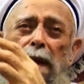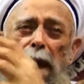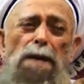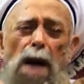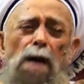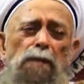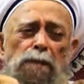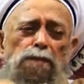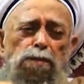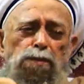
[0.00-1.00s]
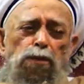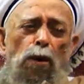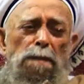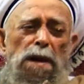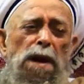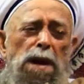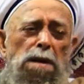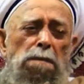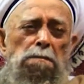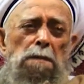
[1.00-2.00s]
enough to
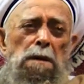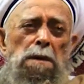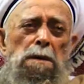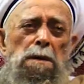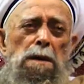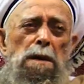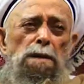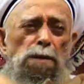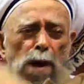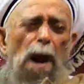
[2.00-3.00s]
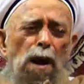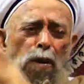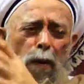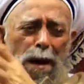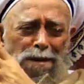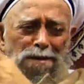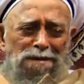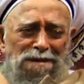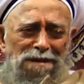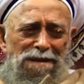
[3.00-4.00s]
be drunk
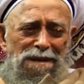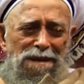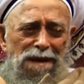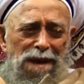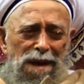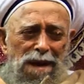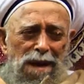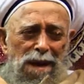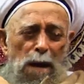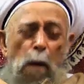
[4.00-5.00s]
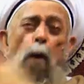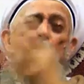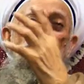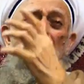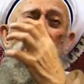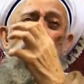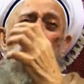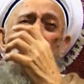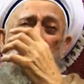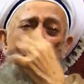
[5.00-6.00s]
ones. Open
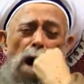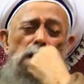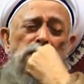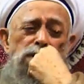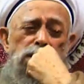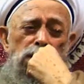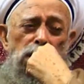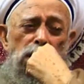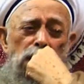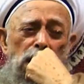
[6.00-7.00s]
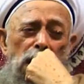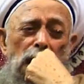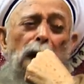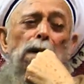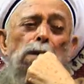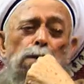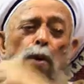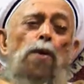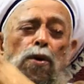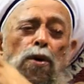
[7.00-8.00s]
your eyes and
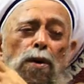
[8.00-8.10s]
look